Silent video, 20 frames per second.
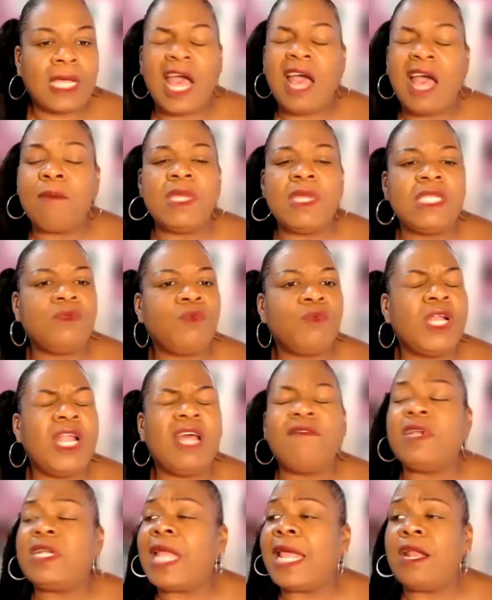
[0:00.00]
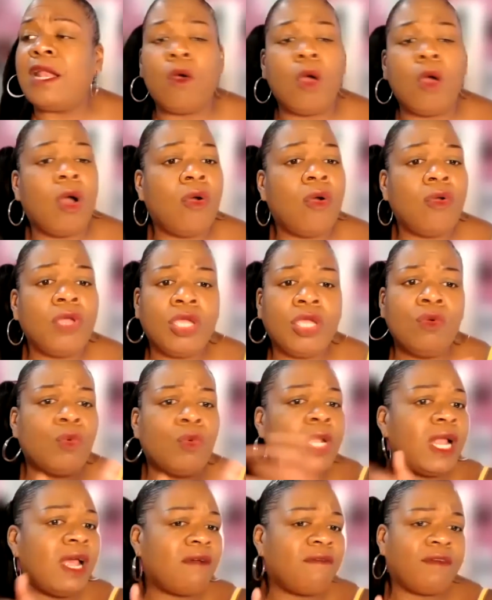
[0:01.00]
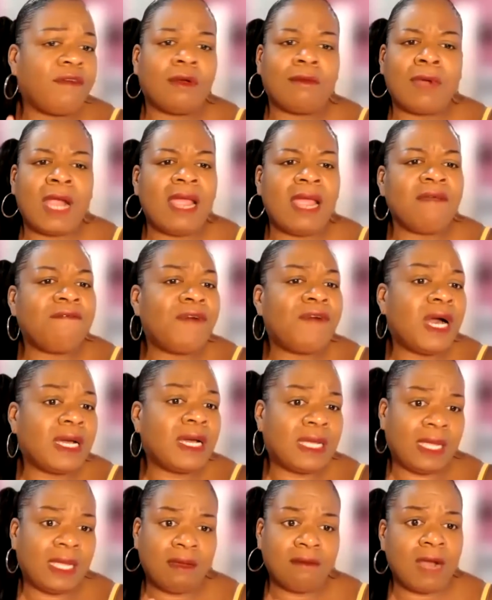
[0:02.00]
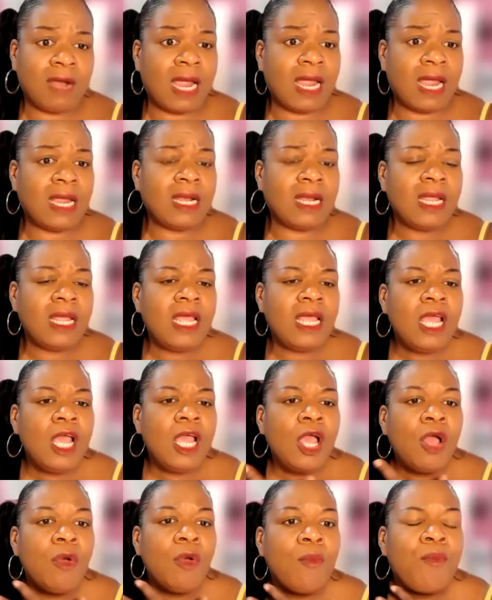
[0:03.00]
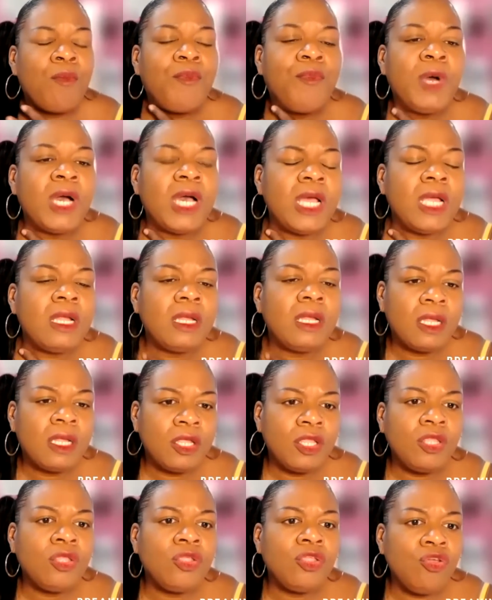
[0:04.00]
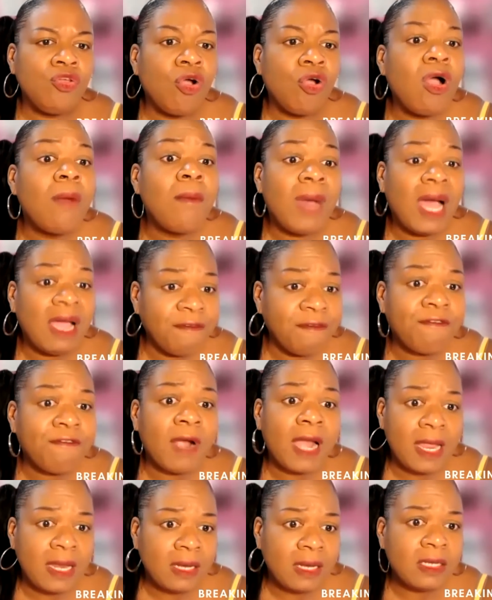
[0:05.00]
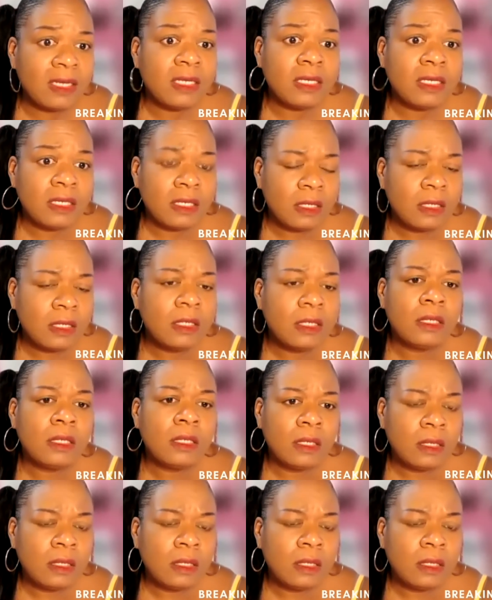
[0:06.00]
comments, whatever. They don't owe you whatever, right? Sister, I don't give a fuck about them people. But and I know because you've proven, you've